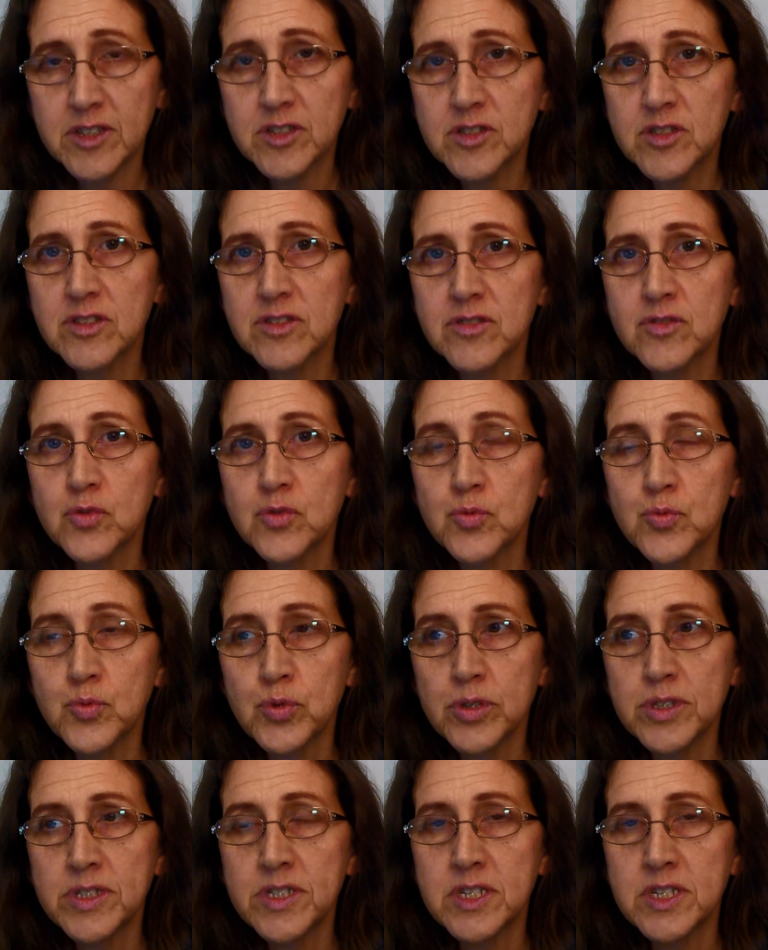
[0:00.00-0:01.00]
because this is a
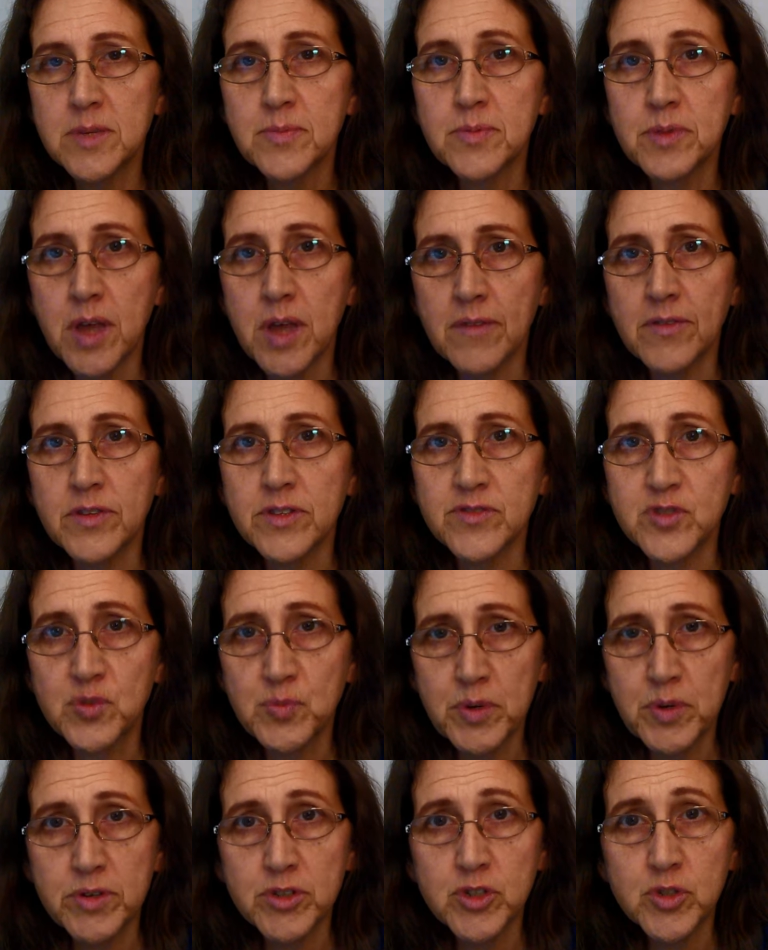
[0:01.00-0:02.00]
real deep level of
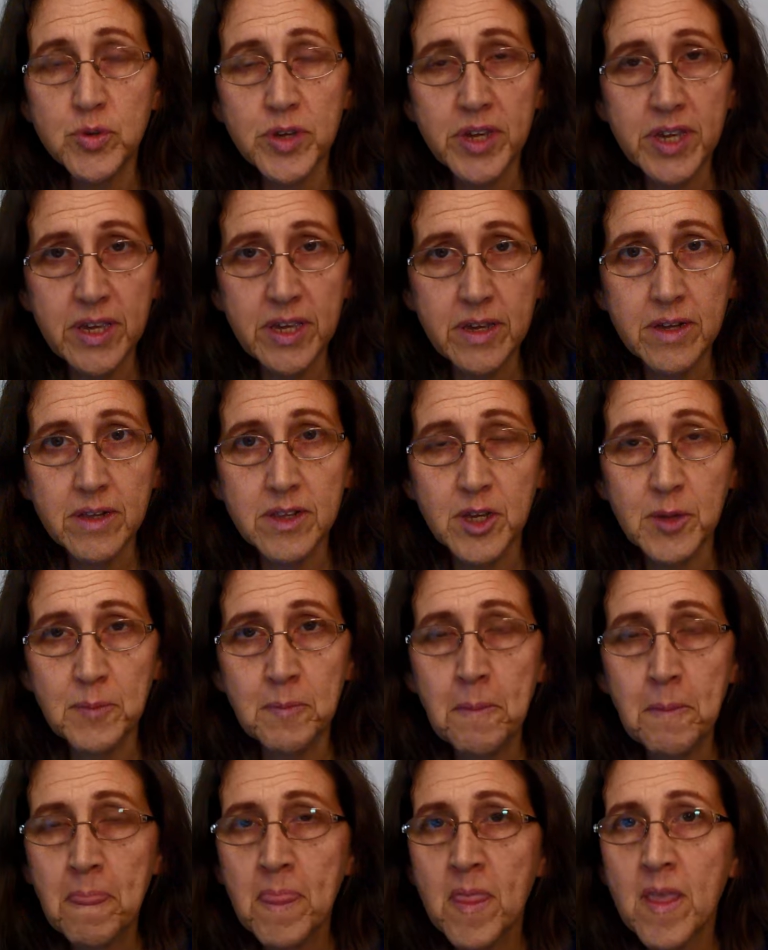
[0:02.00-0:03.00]
spiritual
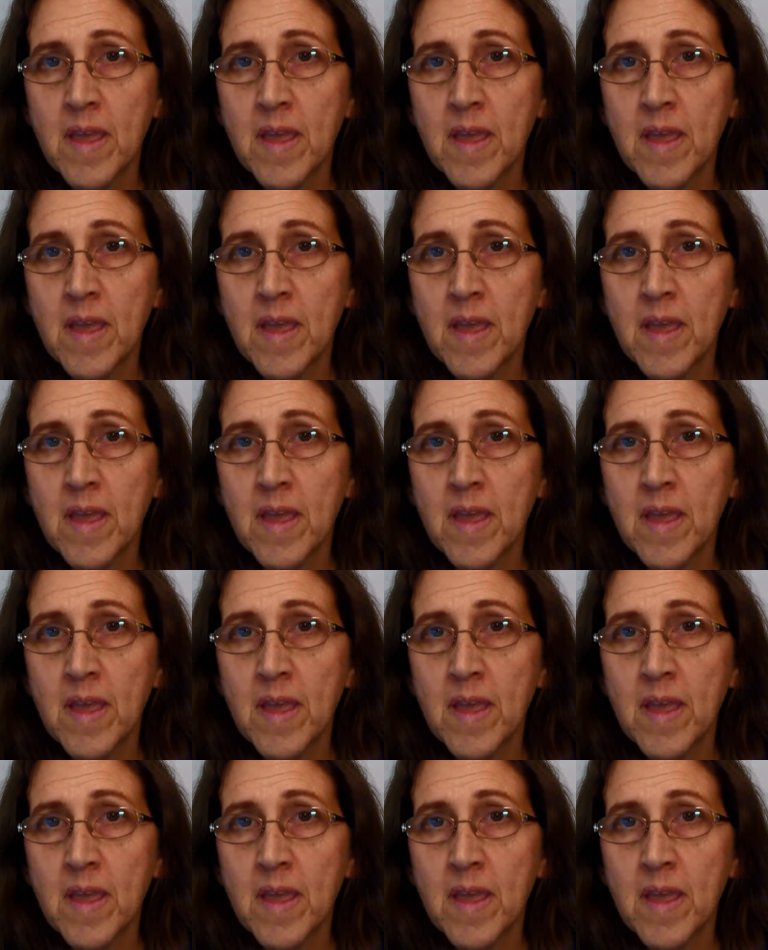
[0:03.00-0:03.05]
healing.